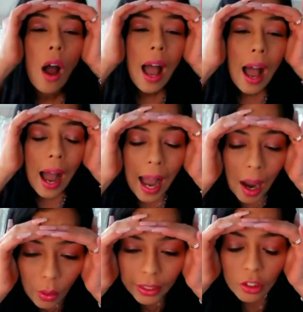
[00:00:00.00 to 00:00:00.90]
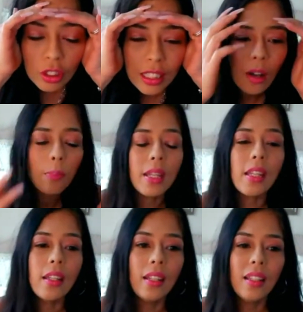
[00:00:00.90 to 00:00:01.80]
how can you tell
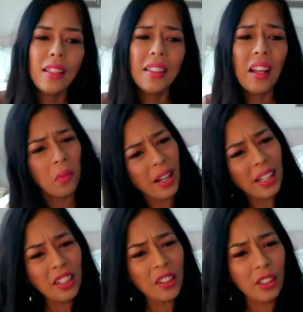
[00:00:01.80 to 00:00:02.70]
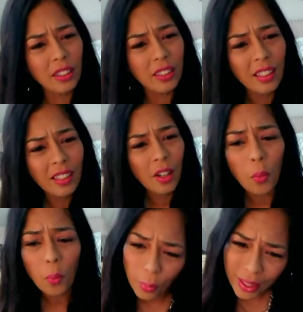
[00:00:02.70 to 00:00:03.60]
me that Randy Orton
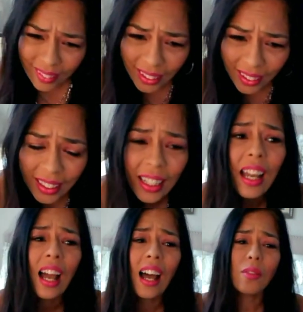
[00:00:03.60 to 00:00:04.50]
recently has